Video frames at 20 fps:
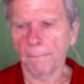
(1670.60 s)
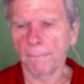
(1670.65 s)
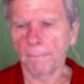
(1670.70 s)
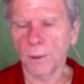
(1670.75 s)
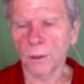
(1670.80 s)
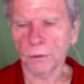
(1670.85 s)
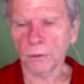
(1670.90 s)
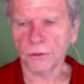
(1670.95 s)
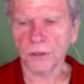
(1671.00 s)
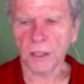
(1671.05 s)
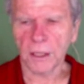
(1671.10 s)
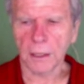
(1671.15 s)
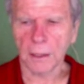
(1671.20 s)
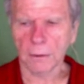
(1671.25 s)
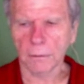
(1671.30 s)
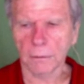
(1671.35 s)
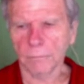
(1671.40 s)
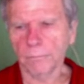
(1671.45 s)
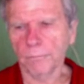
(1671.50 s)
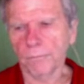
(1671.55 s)
built
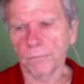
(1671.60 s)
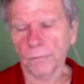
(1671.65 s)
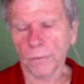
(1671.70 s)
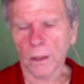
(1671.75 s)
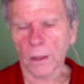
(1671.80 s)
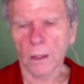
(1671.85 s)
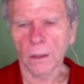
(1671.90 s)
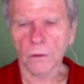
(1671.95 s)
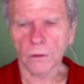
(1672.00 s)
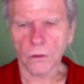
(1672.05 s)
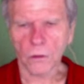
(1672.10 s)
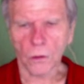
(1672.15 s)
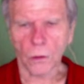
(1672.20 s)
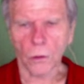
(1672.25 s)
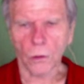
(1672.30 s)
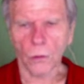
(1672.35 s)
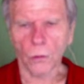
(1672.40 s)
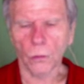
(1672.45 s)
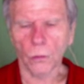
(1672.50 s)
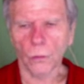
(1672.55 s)
in.
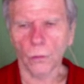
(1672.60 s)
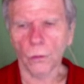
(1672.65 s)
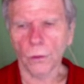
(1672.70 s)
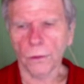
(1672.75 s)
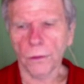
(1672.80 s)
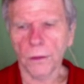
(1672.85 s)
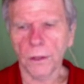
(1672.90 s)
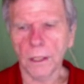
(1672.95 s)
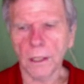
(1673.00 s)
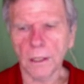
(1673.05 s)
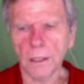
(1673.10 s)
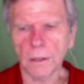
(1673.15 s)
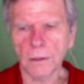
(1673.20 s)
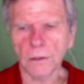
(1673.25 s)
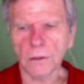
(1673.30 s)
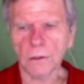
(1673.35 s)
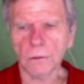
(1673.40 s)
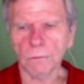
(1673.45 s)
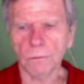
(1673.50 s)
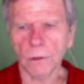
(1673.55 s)
So with
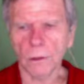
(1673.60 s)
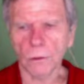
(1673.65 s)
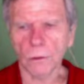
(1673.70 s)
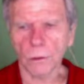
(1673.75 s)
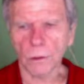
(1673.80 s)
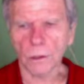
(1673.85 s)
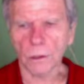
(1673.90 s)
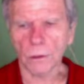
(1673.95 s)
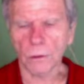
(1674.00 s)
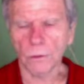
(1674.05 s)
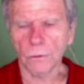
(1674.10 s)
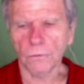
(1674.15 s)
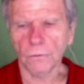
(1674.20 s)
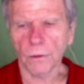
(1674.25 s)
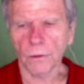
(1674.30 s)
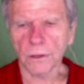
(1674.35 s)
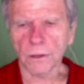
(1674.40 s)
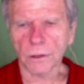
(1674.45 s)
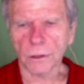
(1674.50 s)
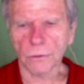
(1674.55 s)
these, in order to do
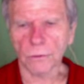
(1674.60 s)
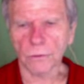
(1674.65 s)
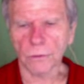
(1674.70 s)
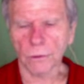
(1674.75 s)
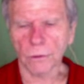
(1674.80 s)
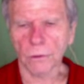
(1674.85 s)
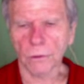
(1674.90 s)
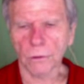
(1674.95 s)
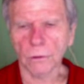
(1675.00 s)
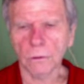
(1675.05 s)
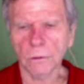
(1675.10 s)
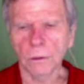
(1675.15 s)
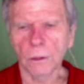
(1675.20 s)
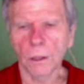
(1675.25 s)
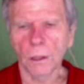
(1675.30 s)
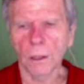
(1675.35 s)
voice control,